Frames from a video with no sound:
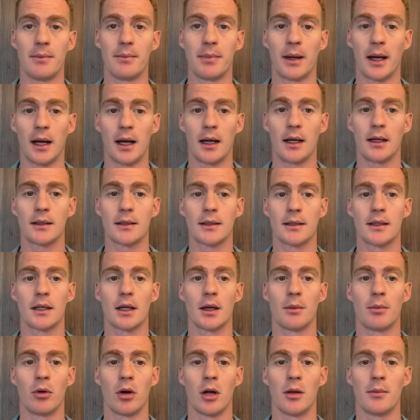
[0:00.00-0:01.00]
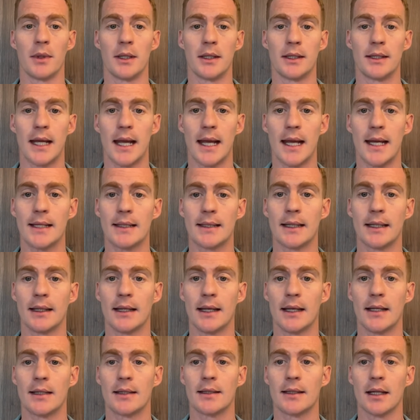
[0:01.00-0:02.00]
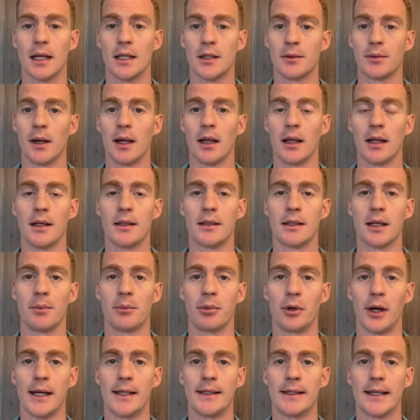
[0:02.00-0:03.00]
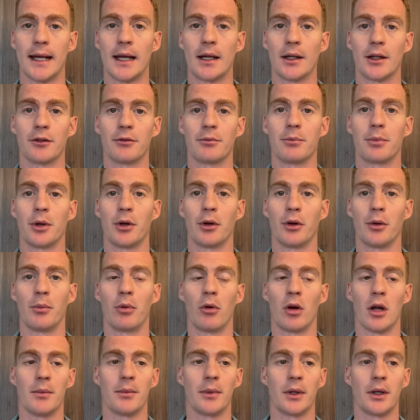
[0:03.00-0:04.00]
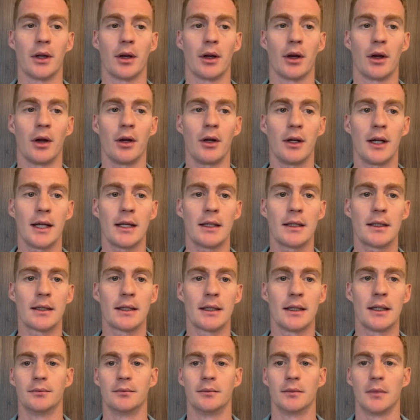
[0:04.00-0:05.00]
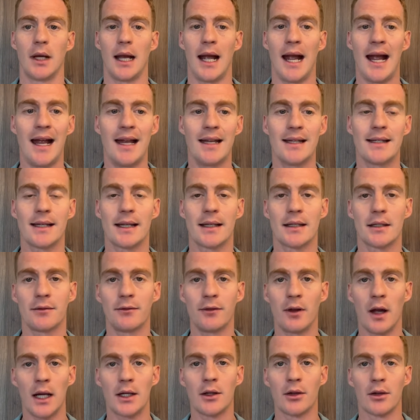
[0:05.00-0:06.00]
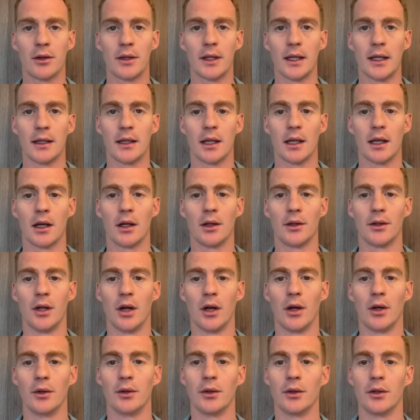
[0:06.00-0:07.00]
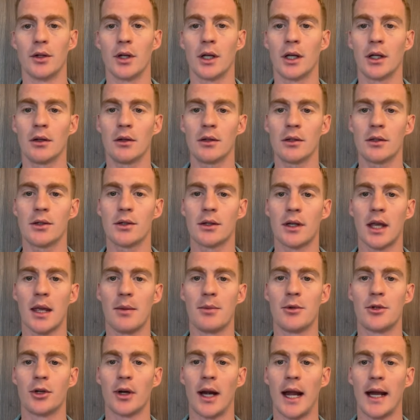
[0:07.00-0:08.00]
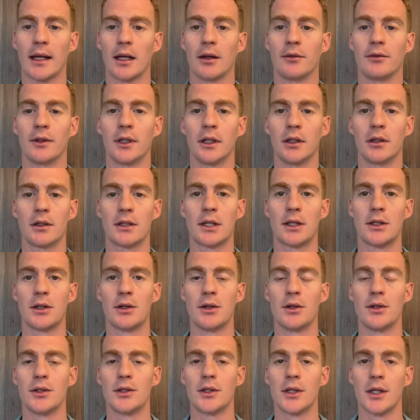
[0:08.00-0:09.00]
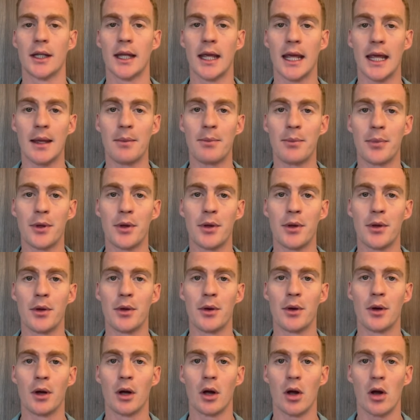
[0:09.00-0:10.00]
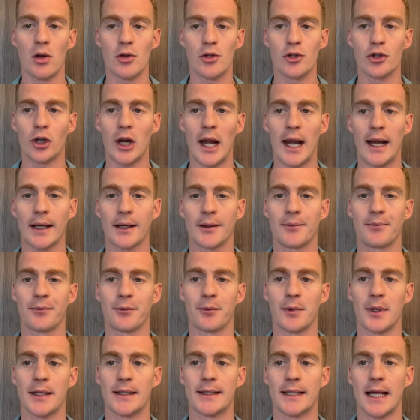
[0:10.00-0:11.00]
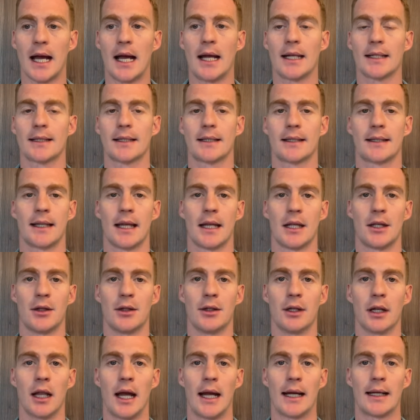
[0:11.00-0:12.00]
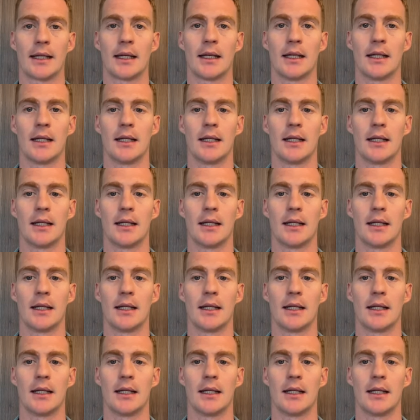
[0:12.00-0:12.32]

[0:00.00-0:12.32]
past appointment days and lists, as well as a breakdown of per appointment earnings. And as a final thing that I'll note, you can also keep track of little to-dos to keep you on track with tasks that you'd like